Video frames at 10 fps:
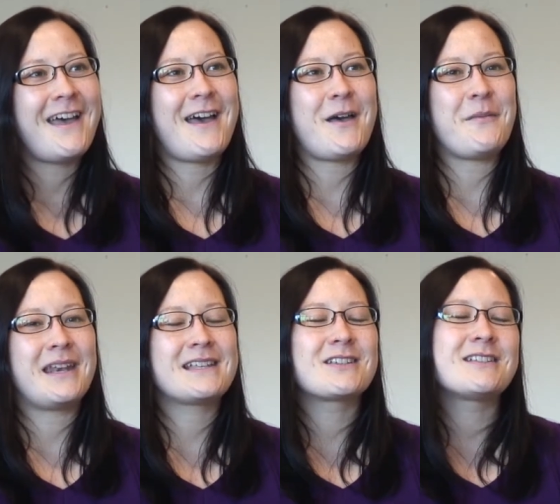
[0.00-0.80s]

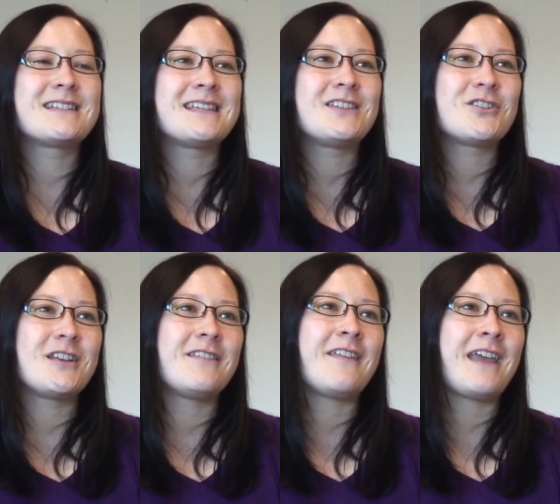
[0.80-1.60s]
and it's good to see the
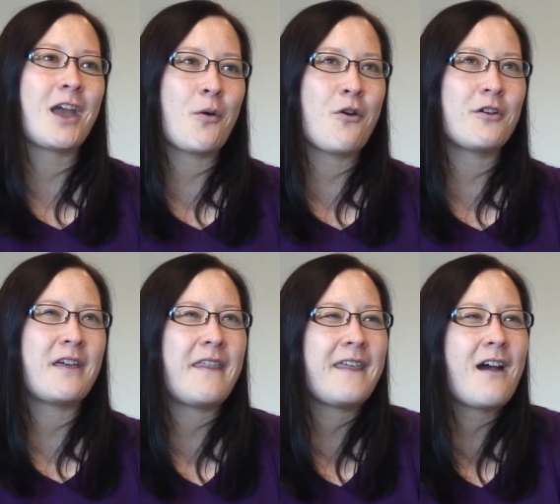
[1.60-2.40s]
journey that they go on
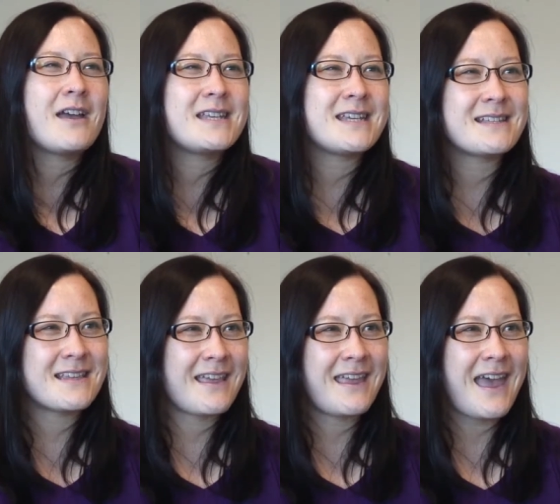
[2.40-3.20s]
and then the ideas
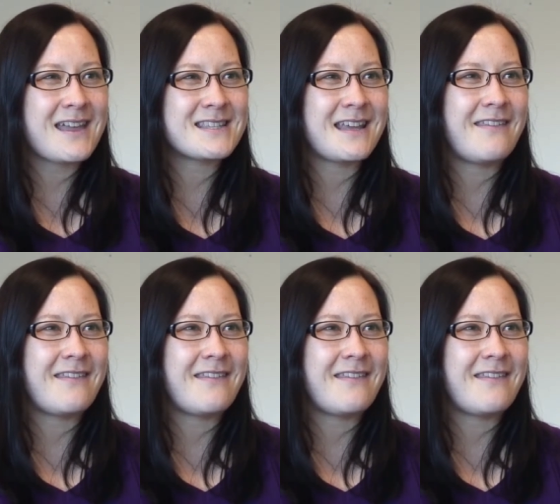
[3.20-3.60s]
that they get,